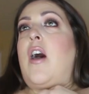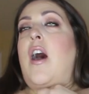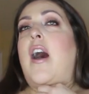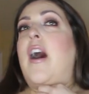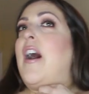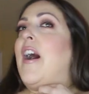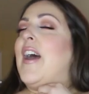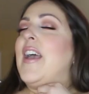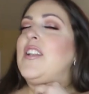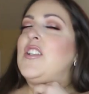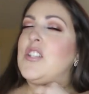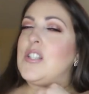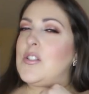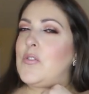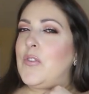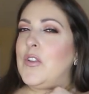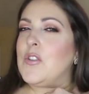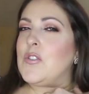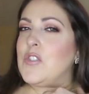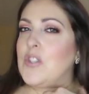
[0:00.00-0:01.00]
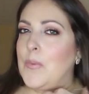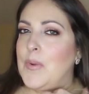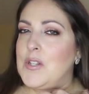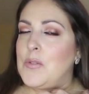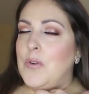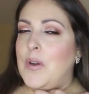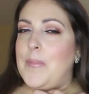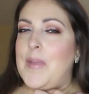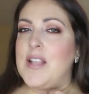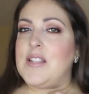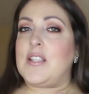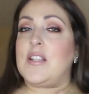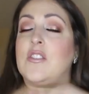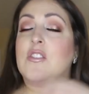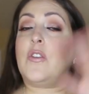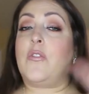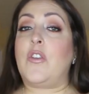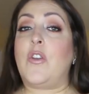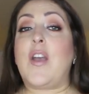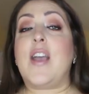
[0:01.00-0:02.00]
it just feels so much more amazing.
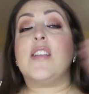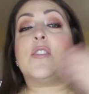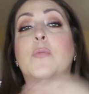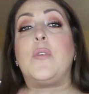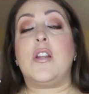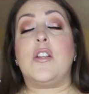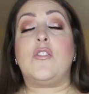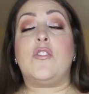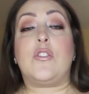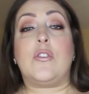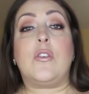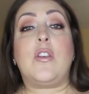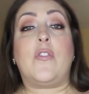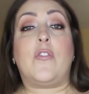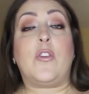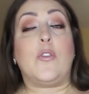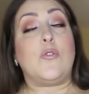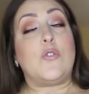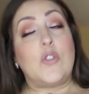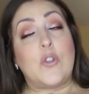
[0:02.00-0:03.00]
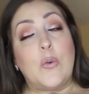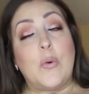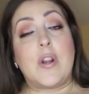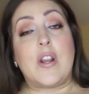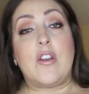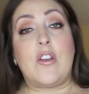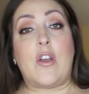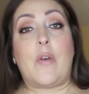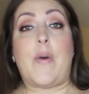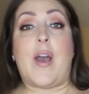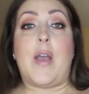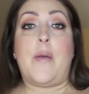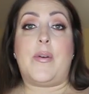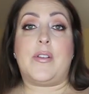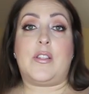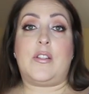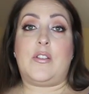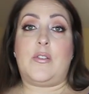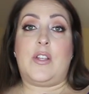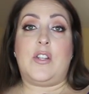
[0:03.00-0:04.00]
So if you guys want to do, if you do want to know why I
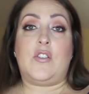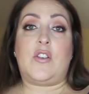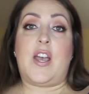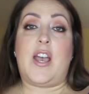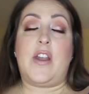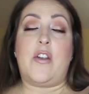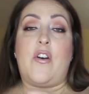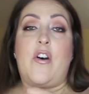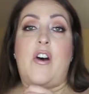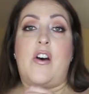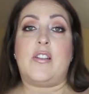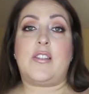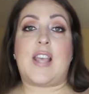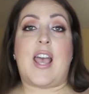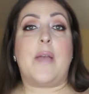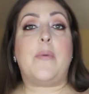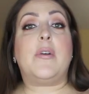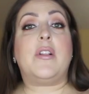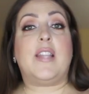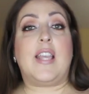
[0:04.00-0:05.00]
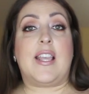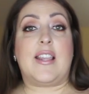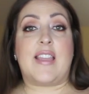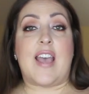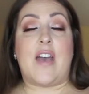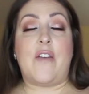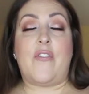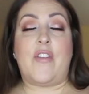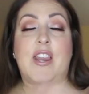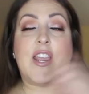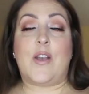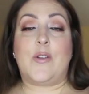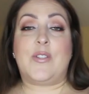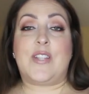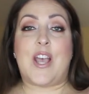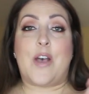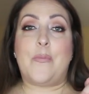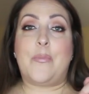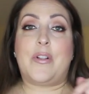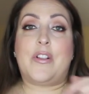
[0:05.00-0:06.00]
wasn't doing try on hauls, I will link that video
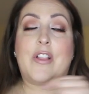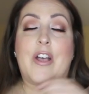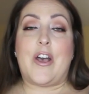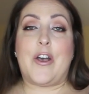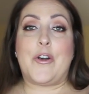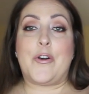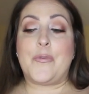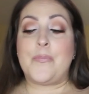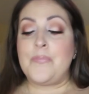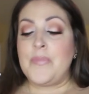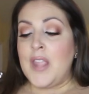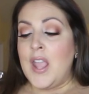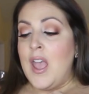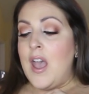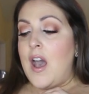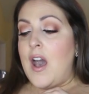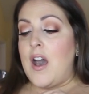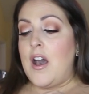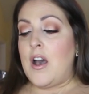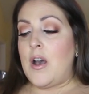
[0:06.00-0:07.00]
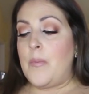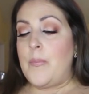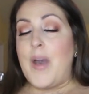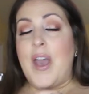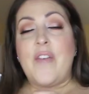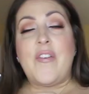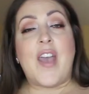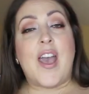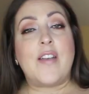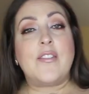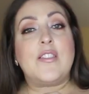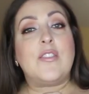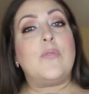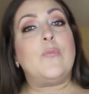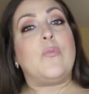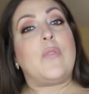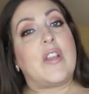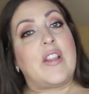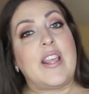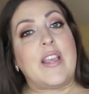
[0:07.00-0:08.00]
down below. I've had
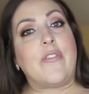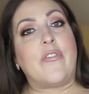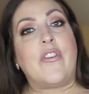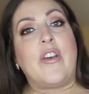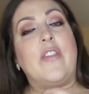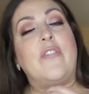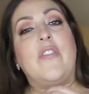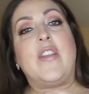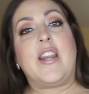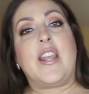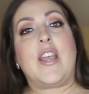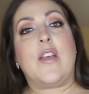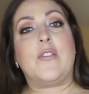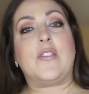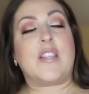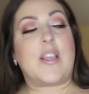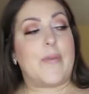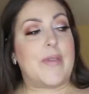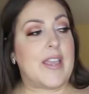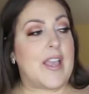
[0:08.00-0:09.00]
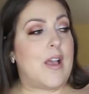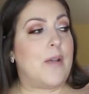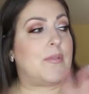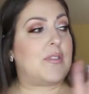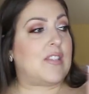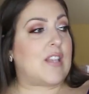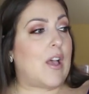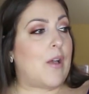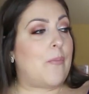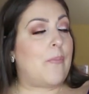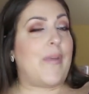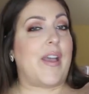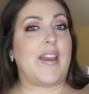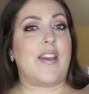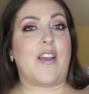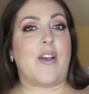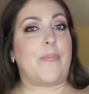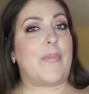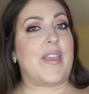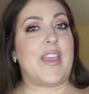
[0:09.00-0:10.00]
some really fun videos coming up. Some might
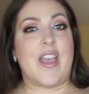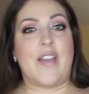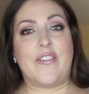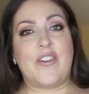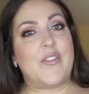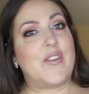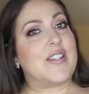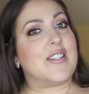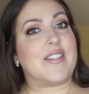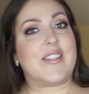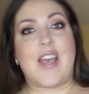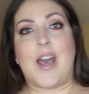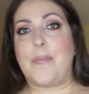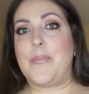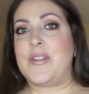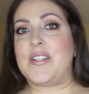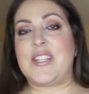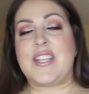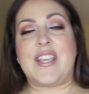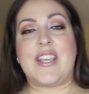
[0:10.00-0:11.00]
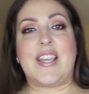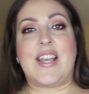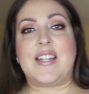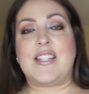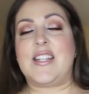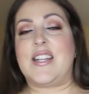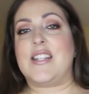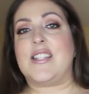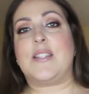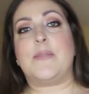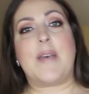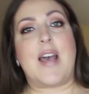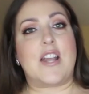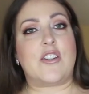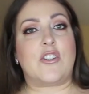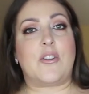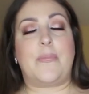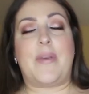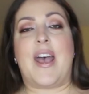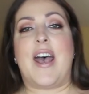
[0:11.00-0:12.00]
not be everyone's cup of tea. I did a
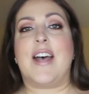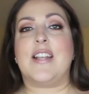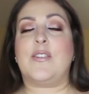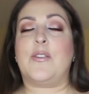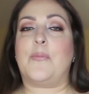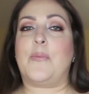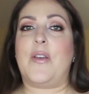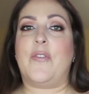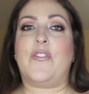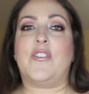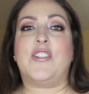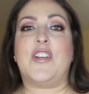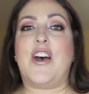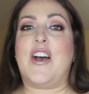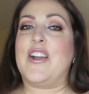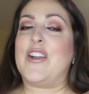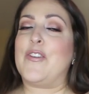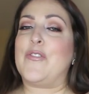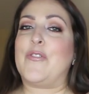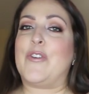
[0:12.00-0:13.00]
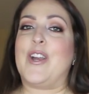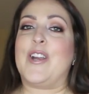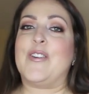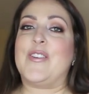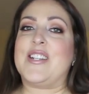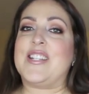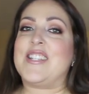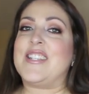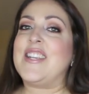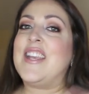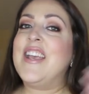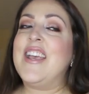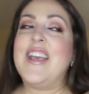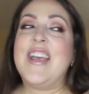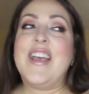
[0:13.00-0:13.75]
smash or pass with my photographer, which